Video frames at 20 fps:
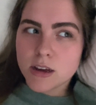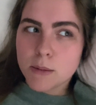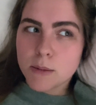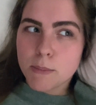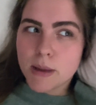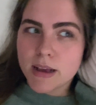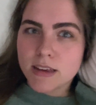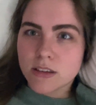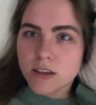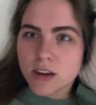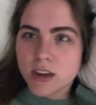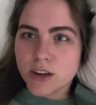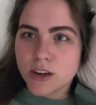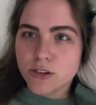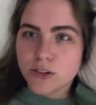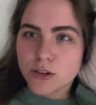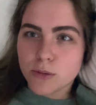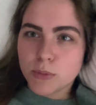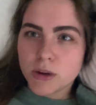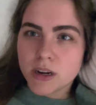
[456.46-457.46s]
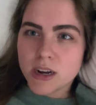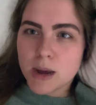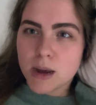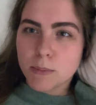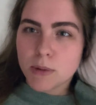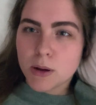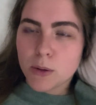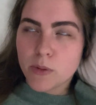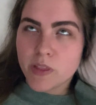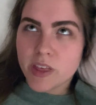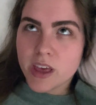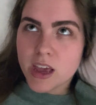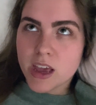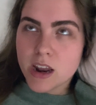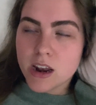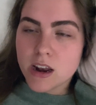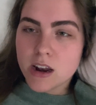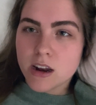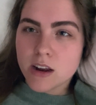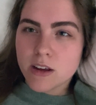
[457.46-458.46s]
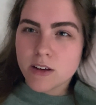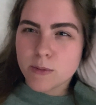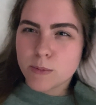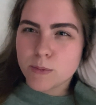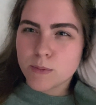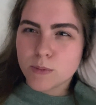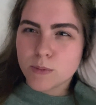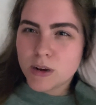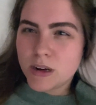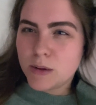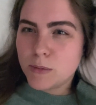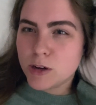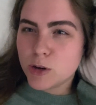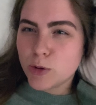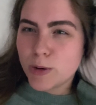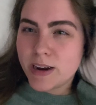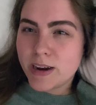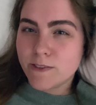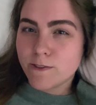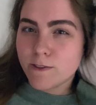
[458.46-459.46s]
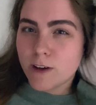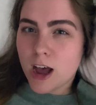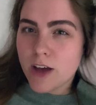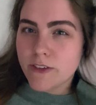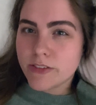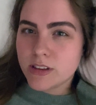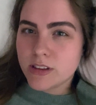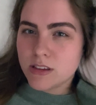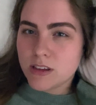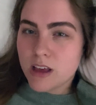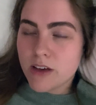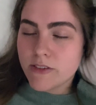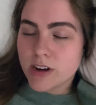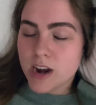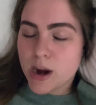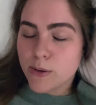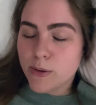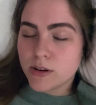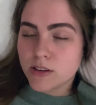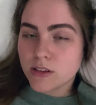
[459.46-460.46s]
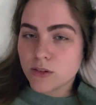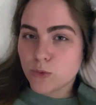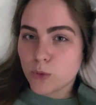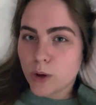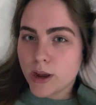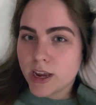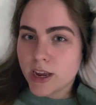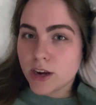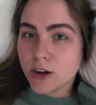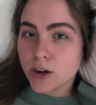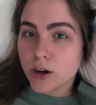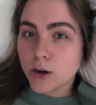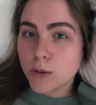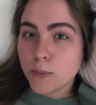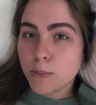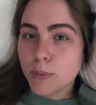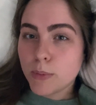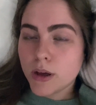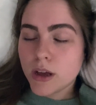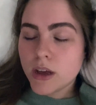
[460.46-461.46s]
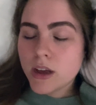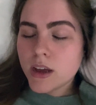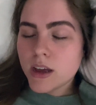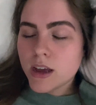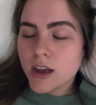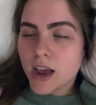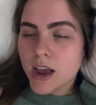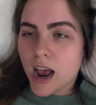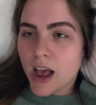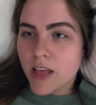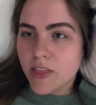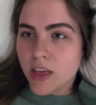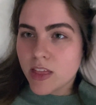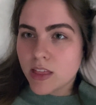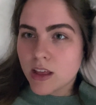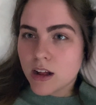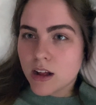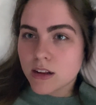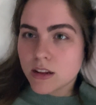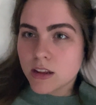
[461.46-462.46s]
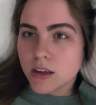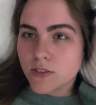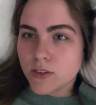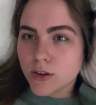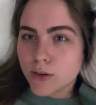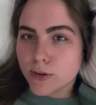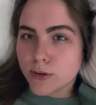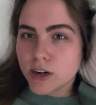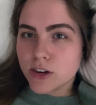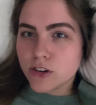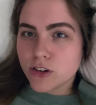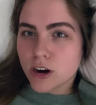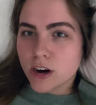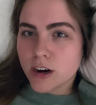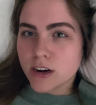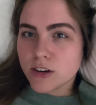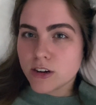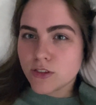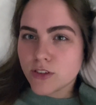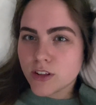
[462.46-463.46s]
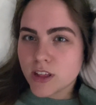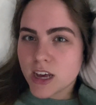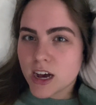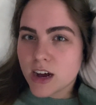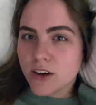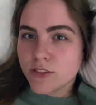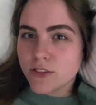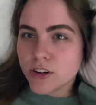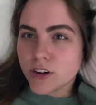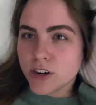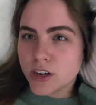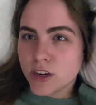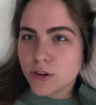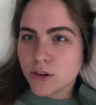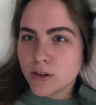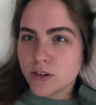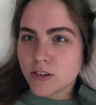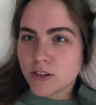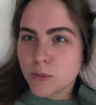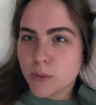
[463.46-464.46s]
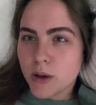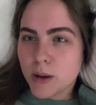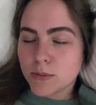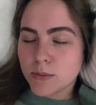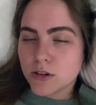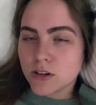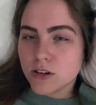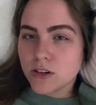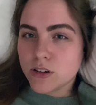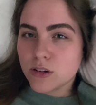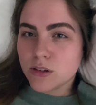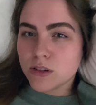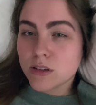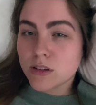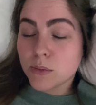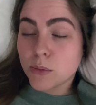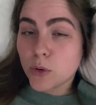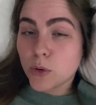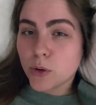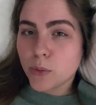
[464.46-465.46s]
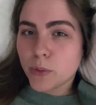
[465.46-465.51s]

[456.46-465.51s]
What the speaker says: basically you should be napping within between 5 and 7 hours of waking up, and then that will leave you recharged for the afternoon to be able to do some more